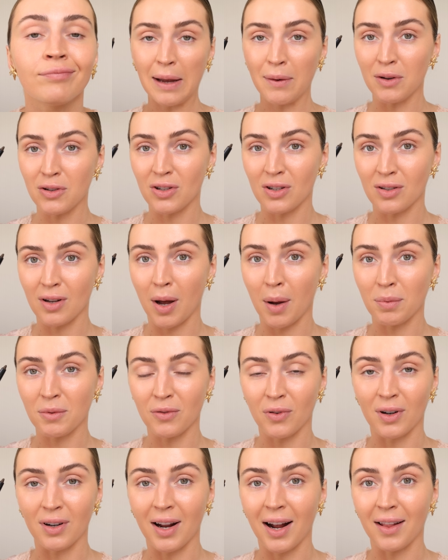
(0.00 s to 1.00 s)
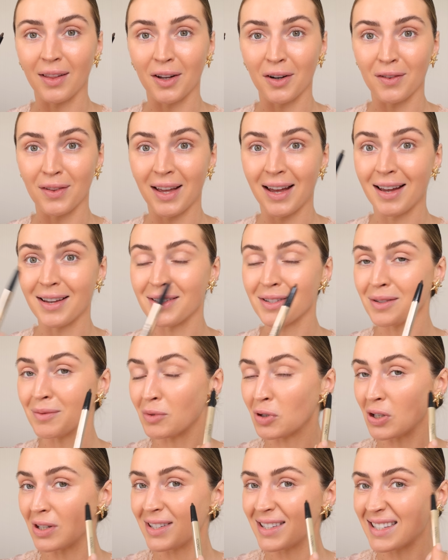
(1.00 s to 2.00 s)
I always just opt for an eyeliner that has
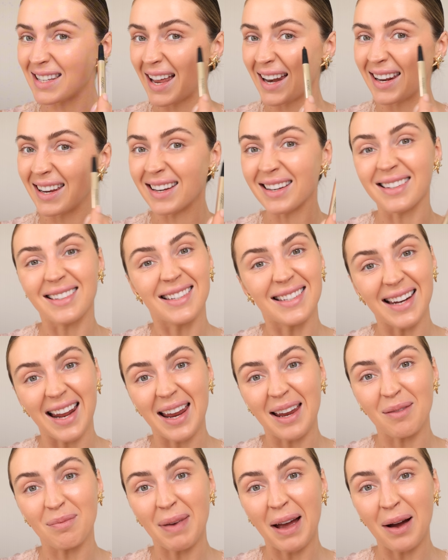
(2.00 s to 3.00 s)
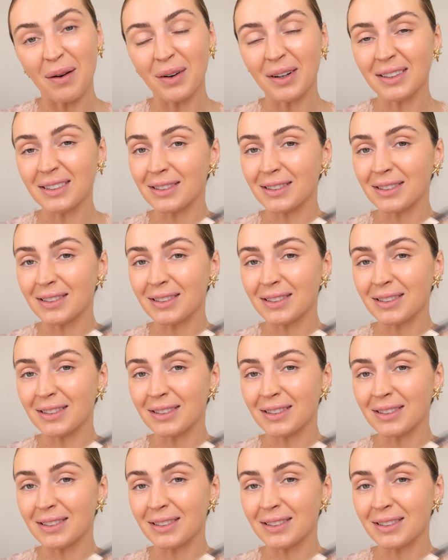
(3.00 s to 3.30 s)
some good setting and staying power.